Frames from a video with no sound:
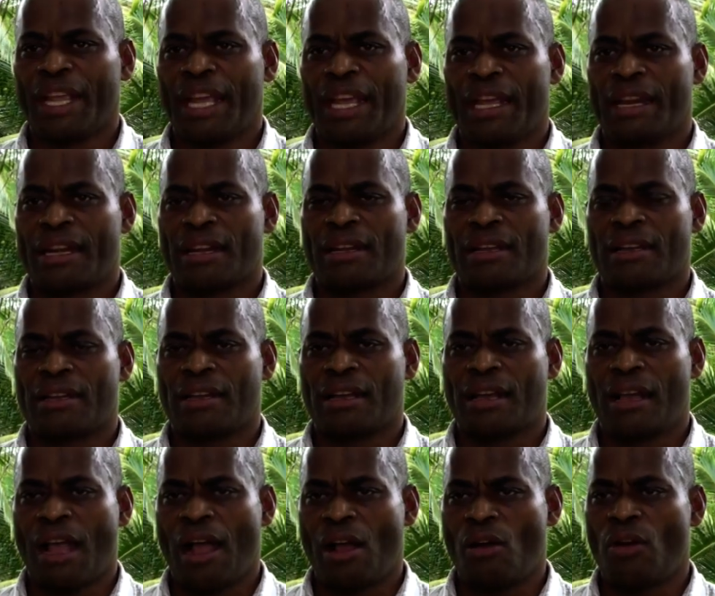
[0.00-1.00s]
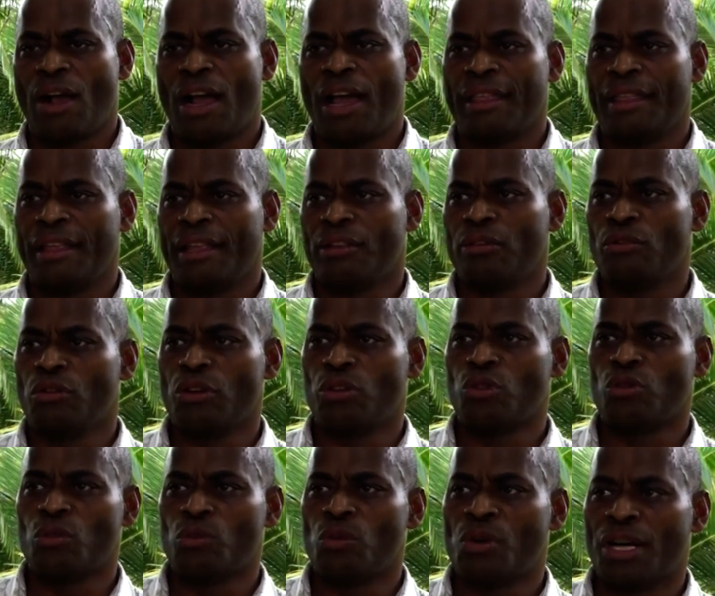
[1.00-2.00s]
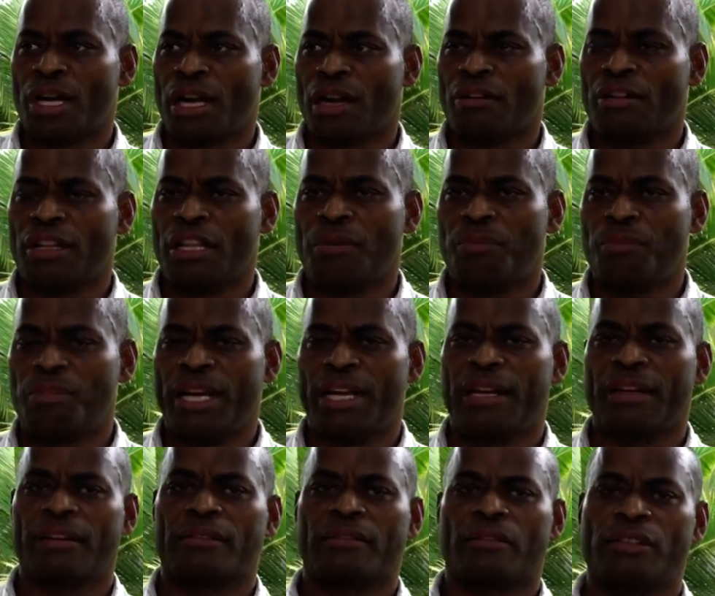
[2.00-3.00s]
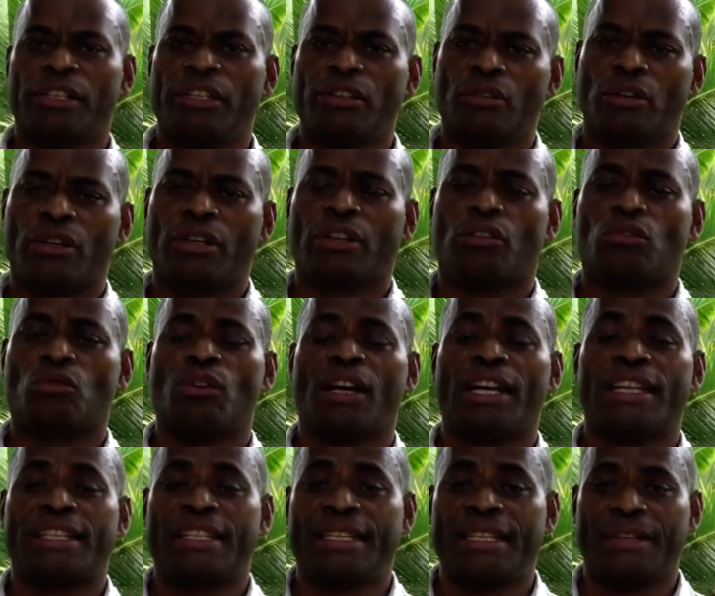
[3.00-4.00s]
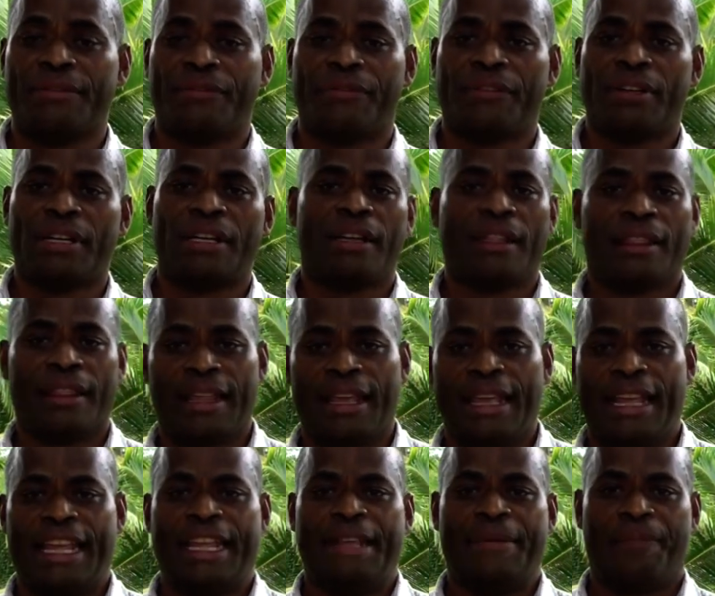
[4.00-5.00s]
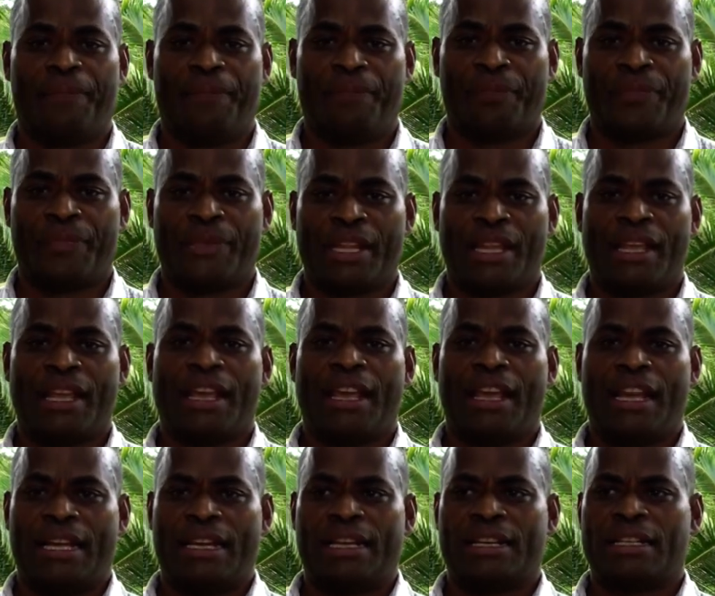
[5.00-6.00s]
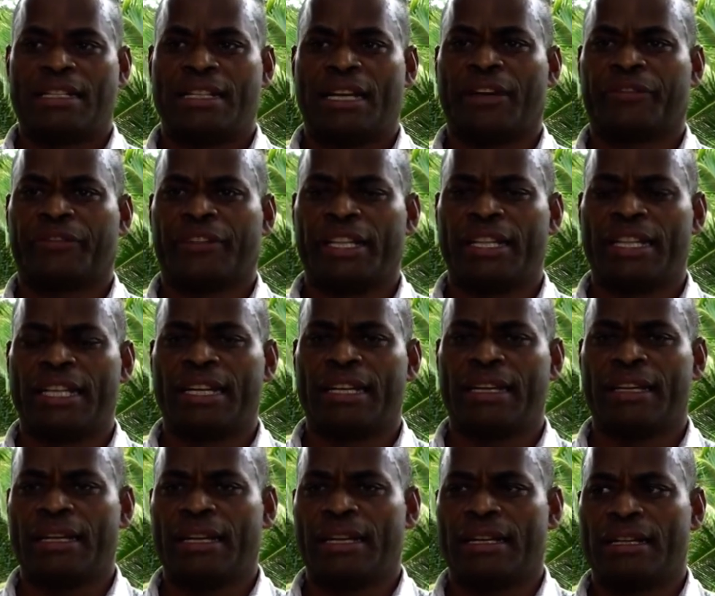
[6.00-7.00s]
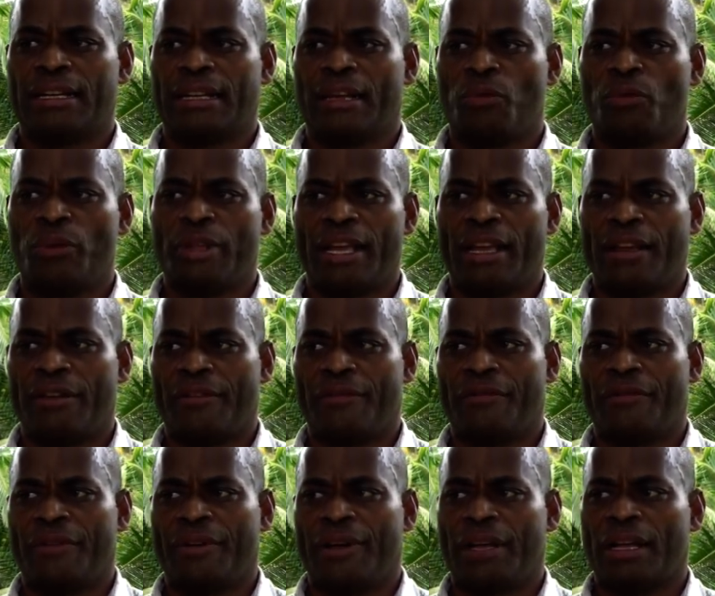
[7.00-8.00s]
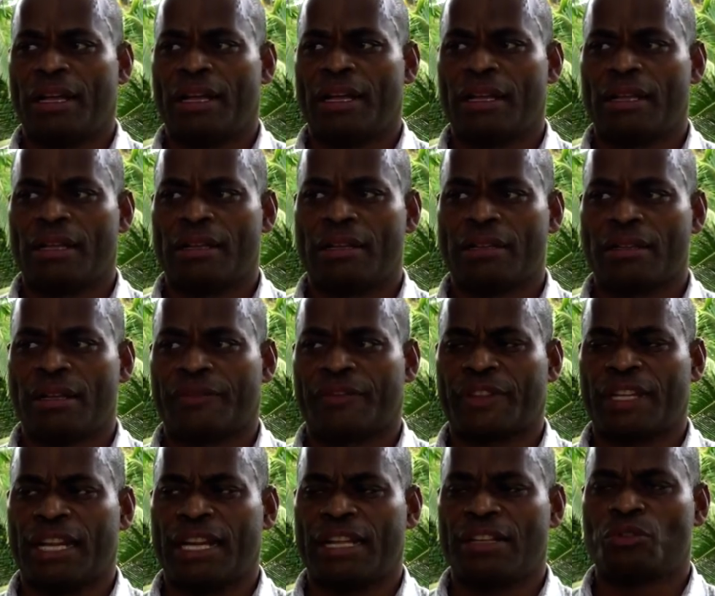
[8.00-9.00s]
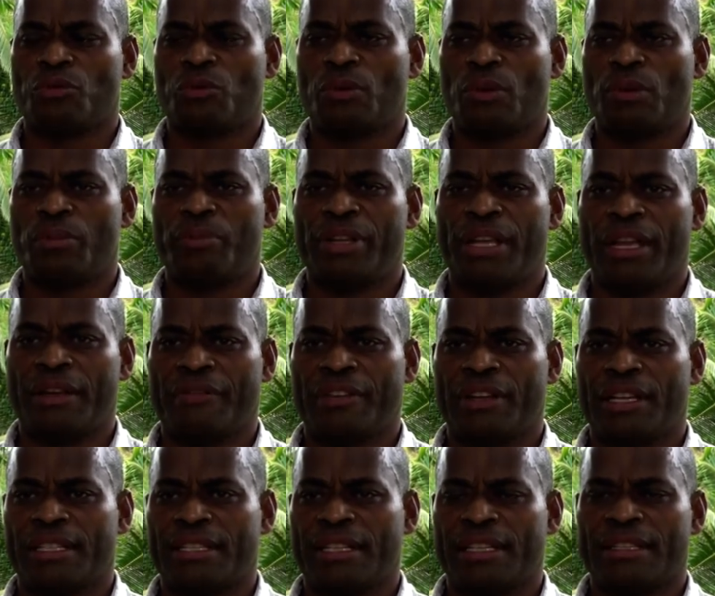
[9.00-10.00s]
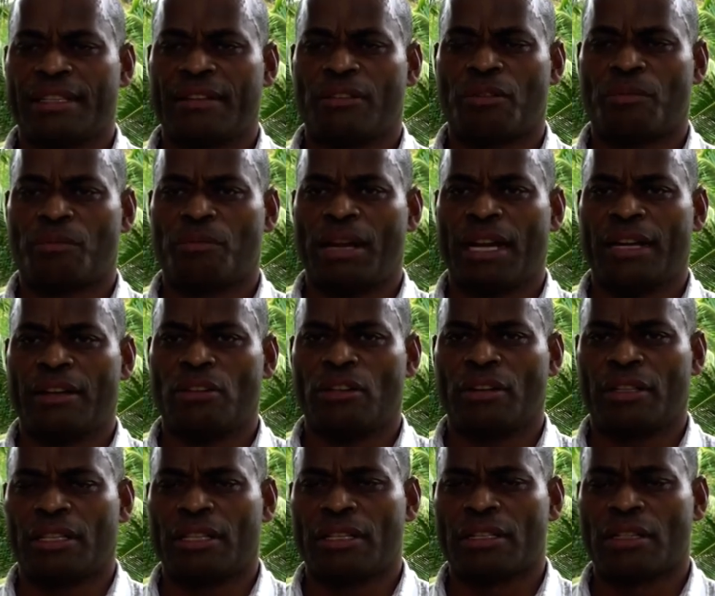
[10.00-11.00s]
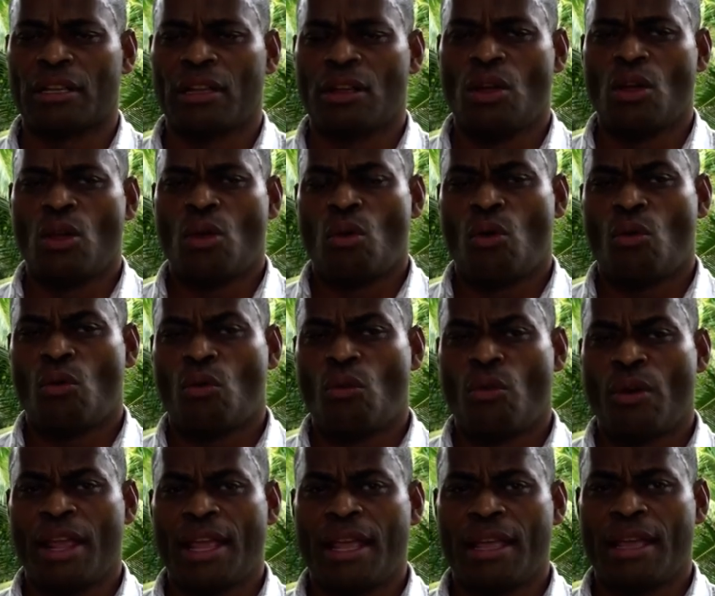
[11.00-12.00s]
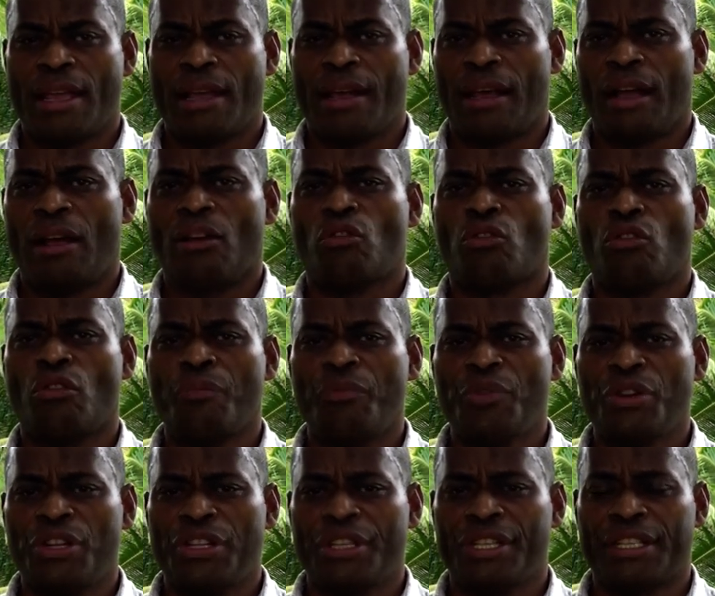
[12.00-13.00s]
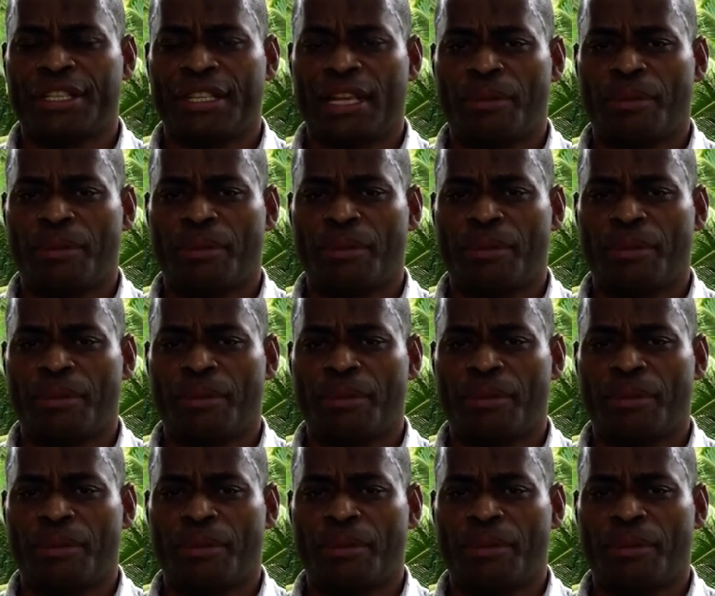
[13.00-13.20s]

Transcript: and how are they going to work out that plan in order to achieve their aim. And after that, then we have, after lunch, we will be having a session on plant doctors, where our communities